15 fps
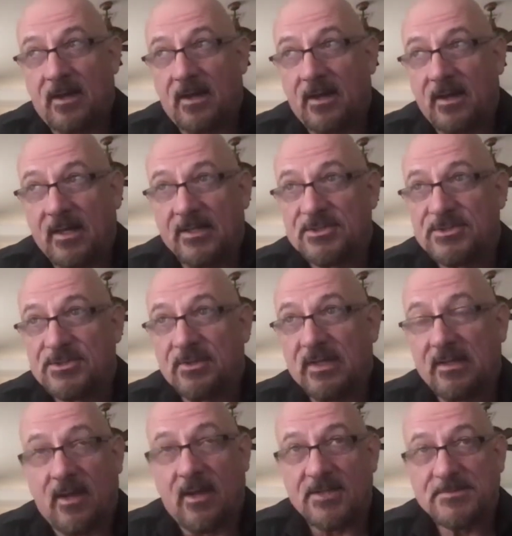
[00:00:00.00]
industry
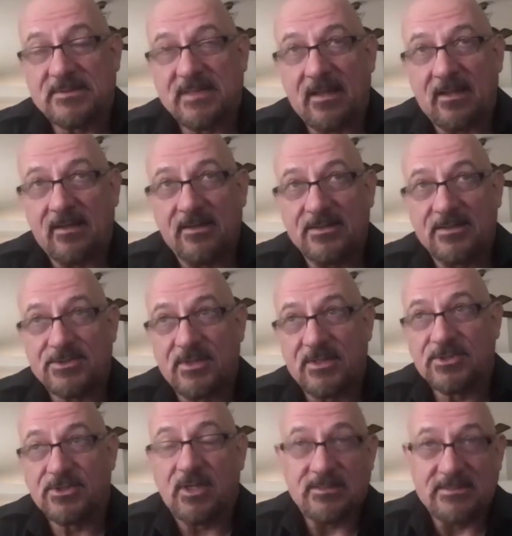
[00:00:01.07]
and the hospitality industry
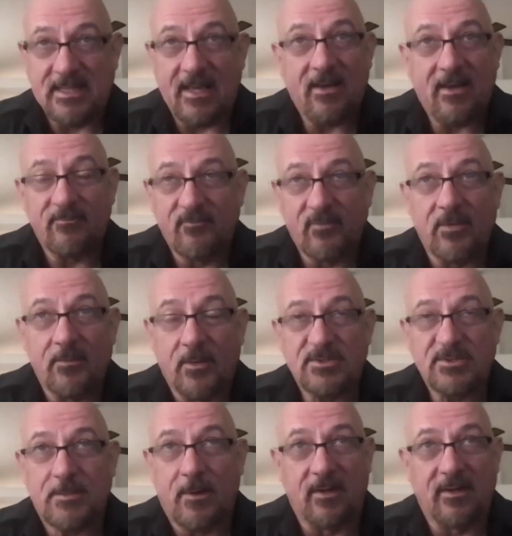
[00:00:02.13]
is shut down for the
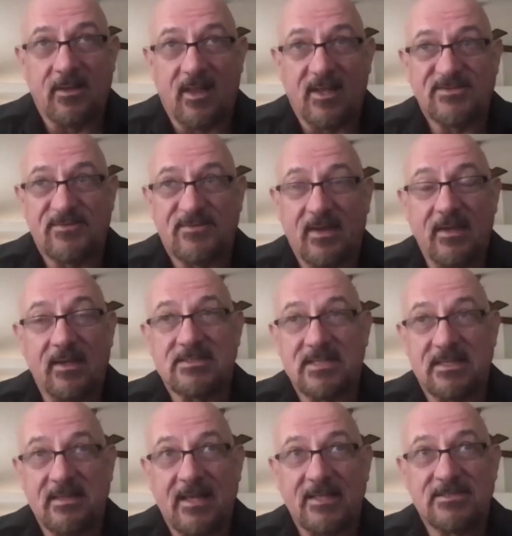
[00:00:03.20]
most part in Las Vegas,
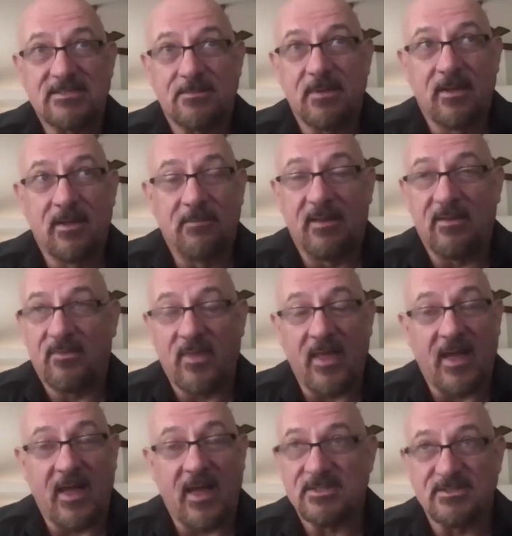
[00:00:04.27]
and that's meant
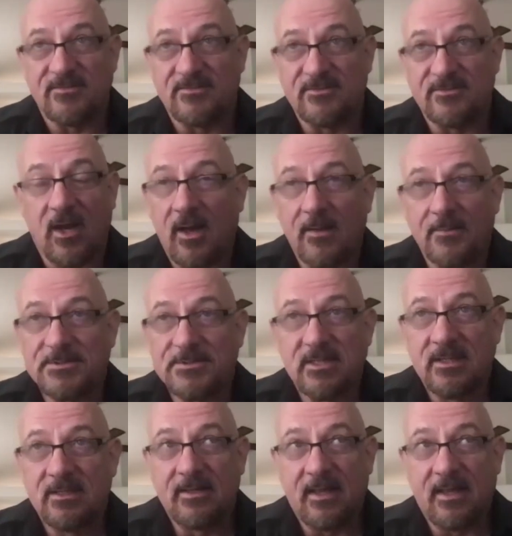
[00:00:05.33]
thousands of jobs.
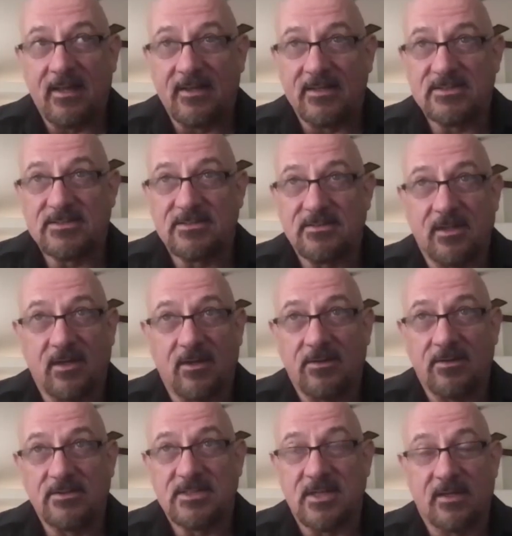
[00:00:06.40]
And
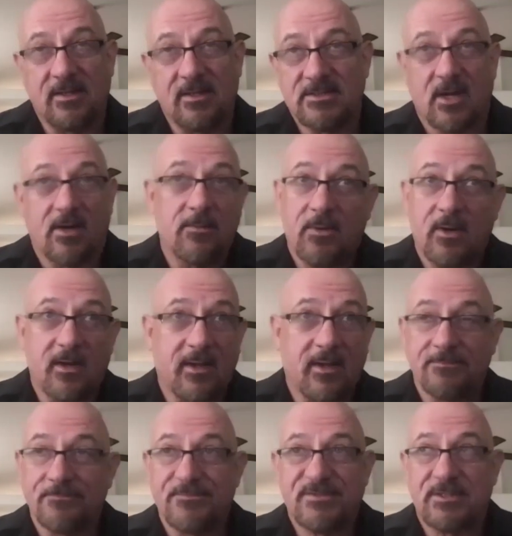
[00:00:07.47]
it's
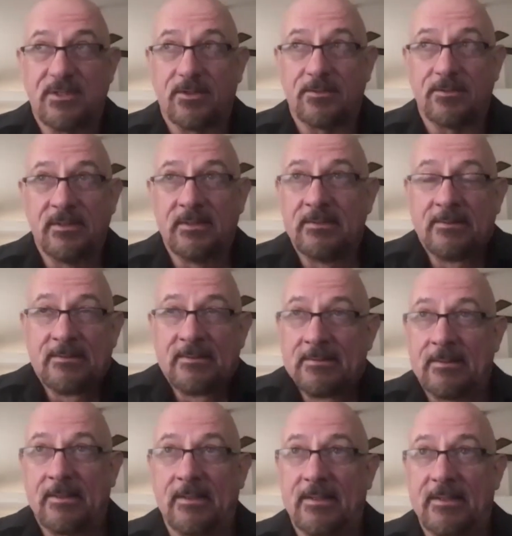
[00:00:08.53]
heartbreaking. So
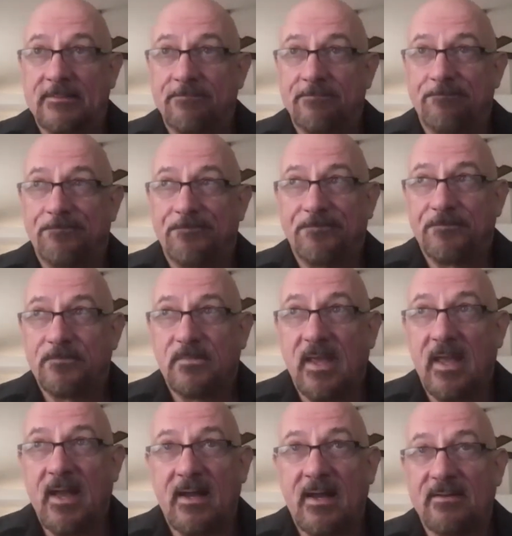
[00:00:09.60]

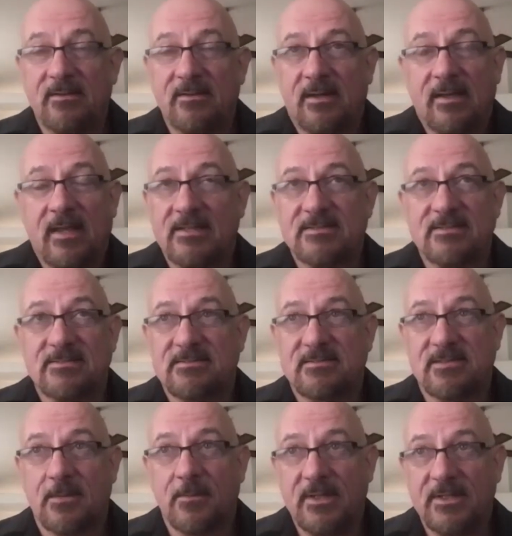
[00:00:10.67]
I guess
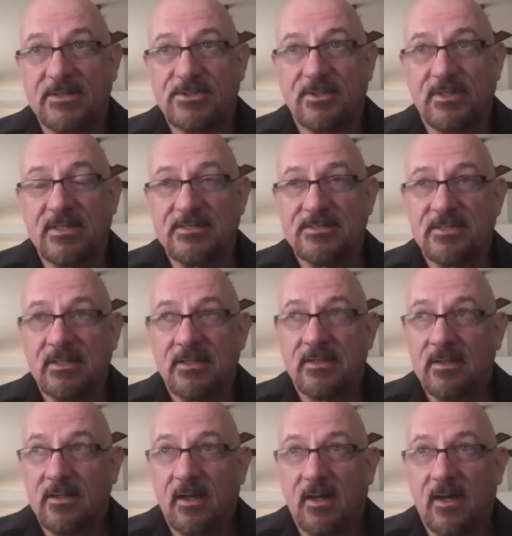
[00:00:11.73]
some industries
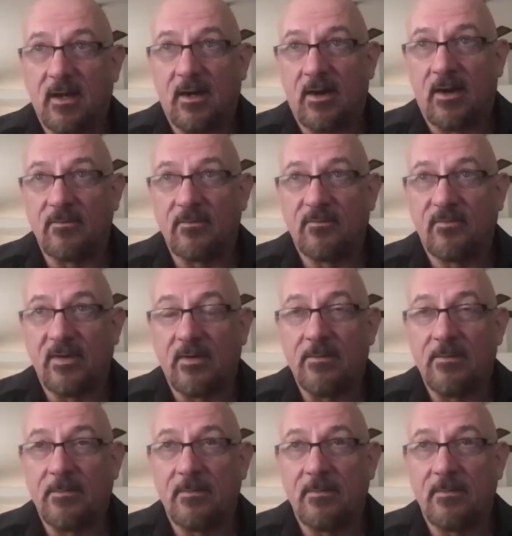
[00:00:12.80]
are faring